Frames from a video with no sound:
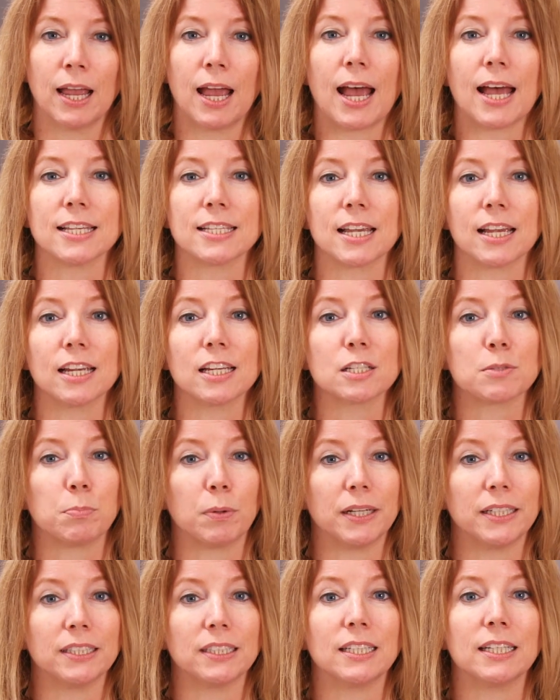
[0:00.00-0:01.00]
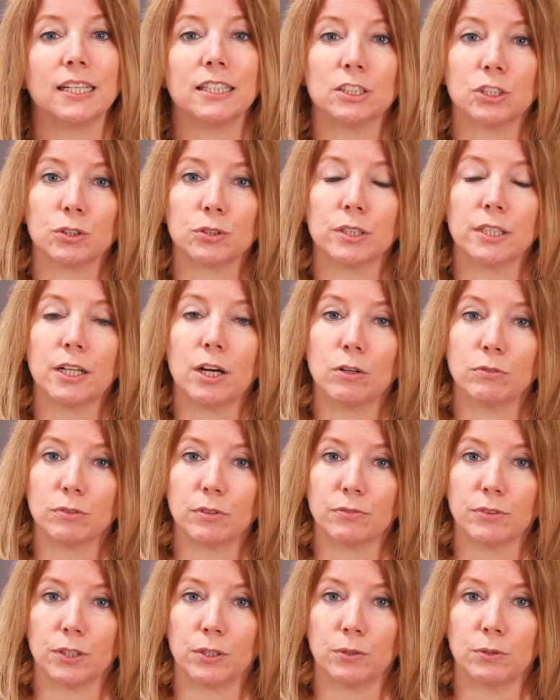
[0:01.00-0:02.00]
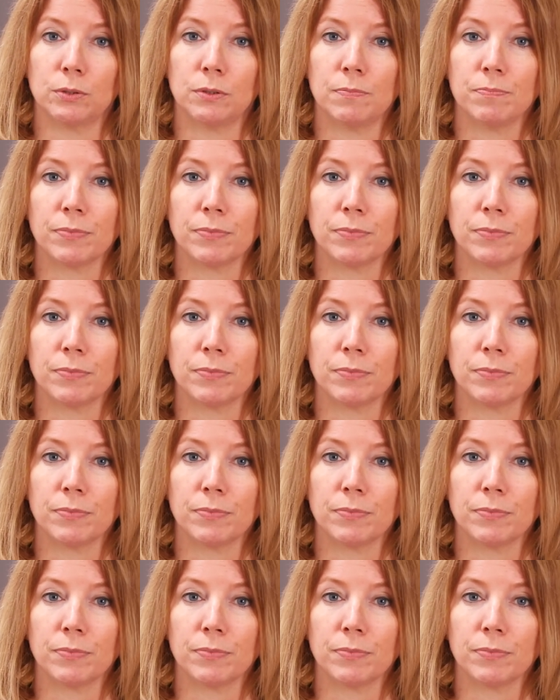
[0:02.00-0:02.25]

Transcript: As I explained in the history overview,